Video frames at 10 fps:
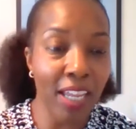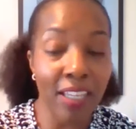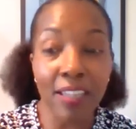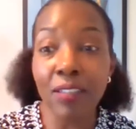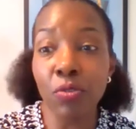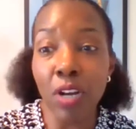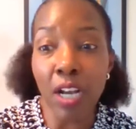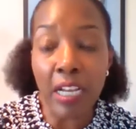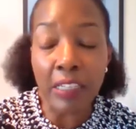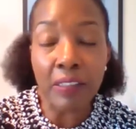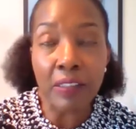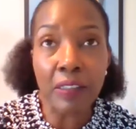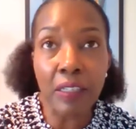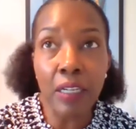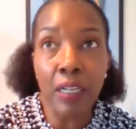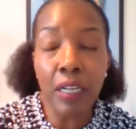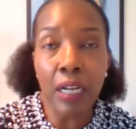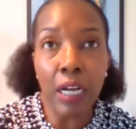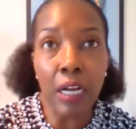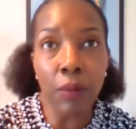And it is for us,
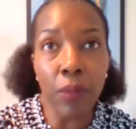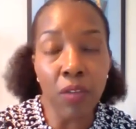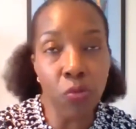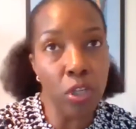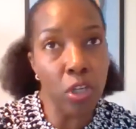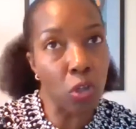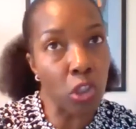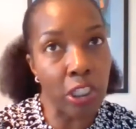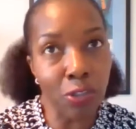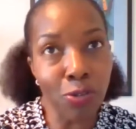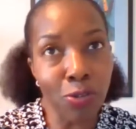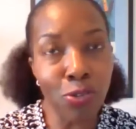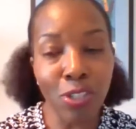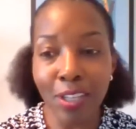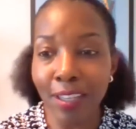um, if we are leaders,